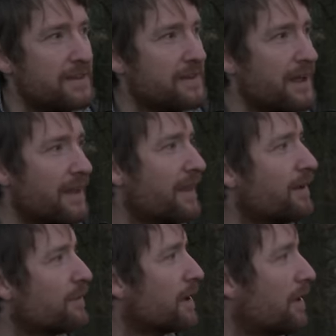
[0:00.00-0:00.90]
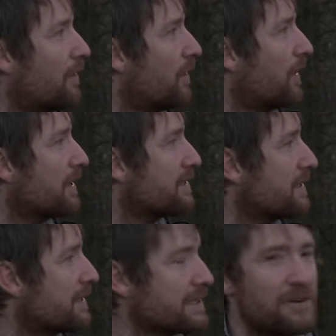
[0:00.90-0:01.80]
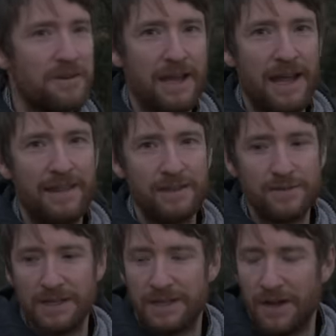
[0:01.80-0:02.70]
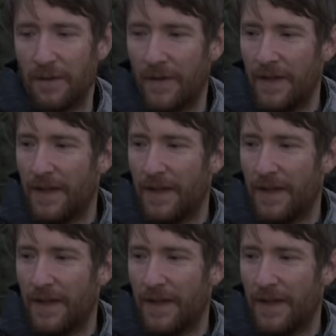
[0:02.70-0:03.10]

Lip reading: So yeah, there we go. That's how we're going to end this video.